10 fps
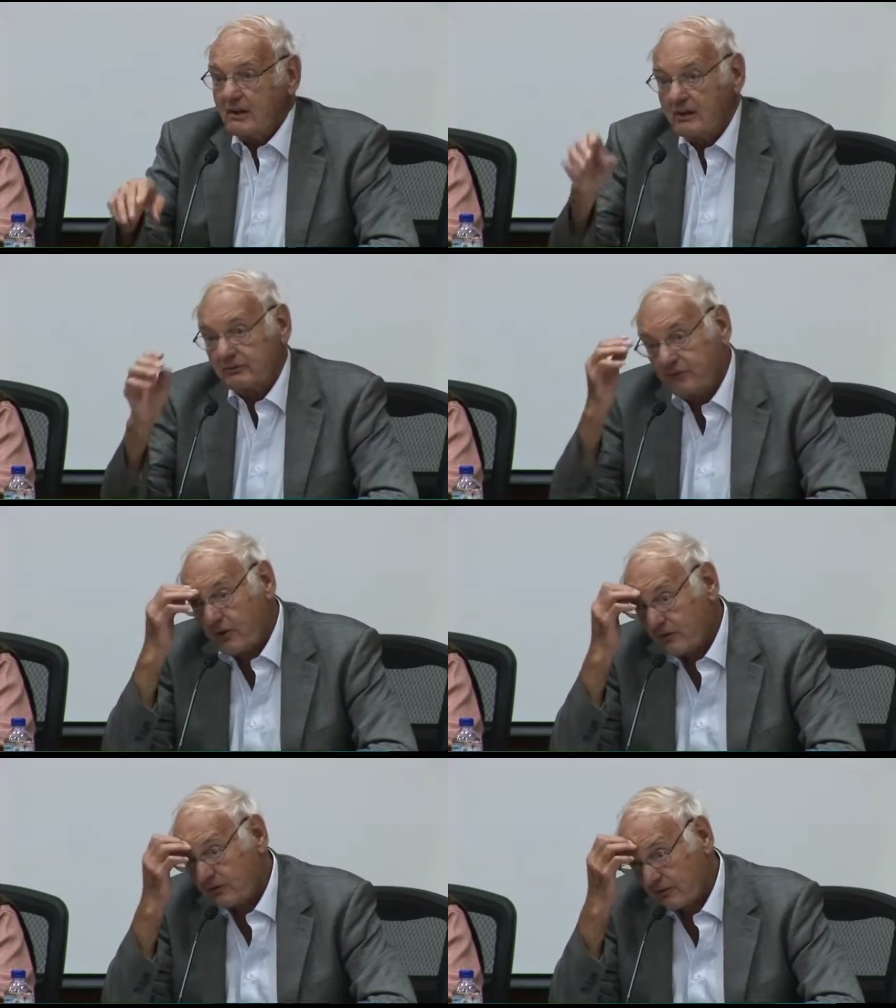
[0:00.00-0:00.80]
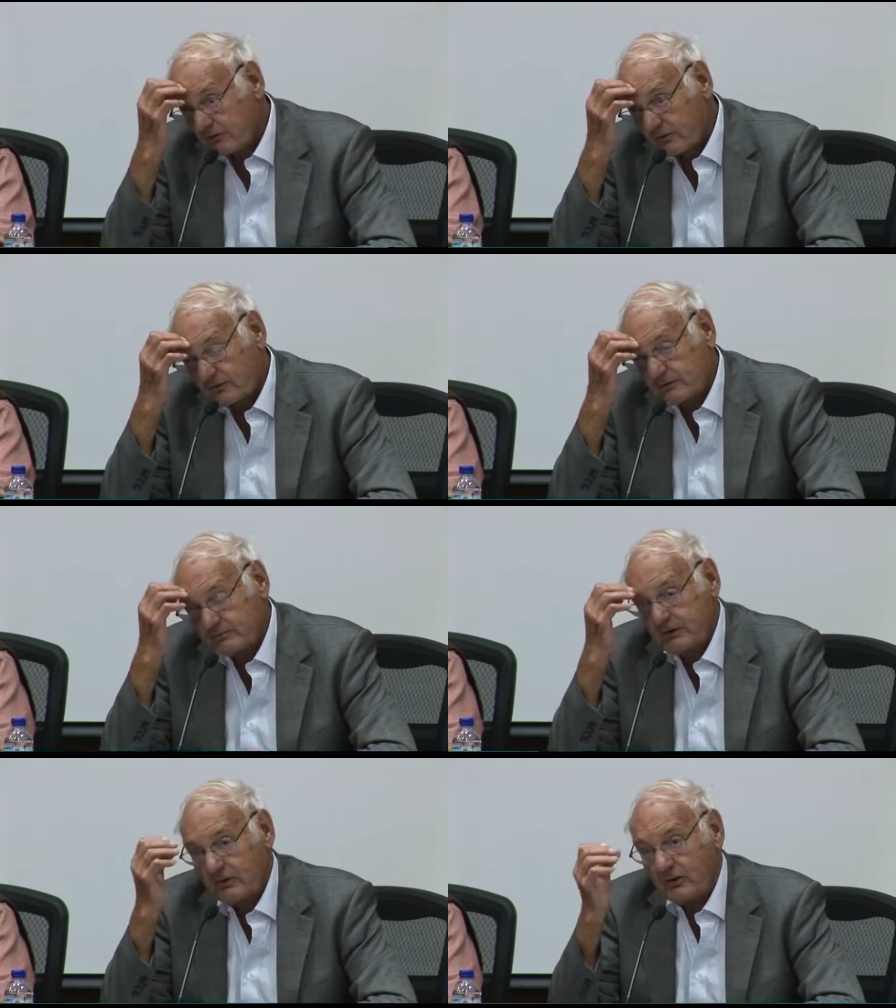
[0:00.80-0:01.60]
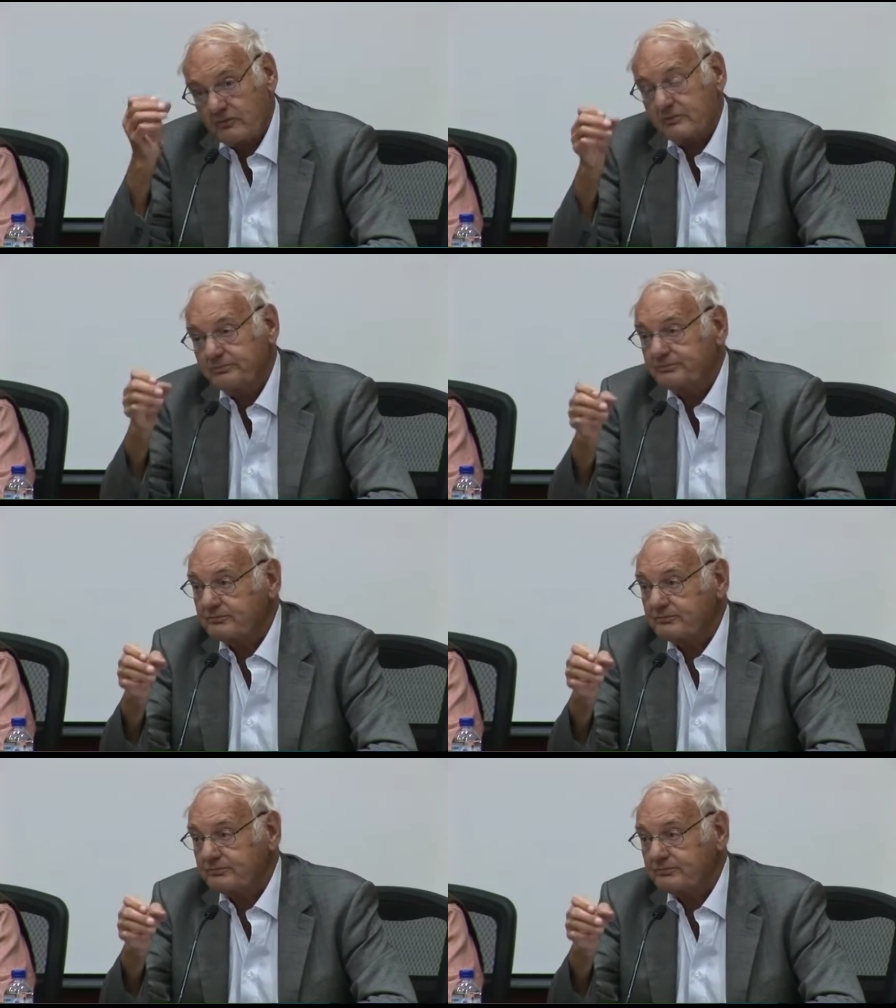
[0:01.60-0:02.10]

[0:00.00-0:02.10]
Uh, first of all, because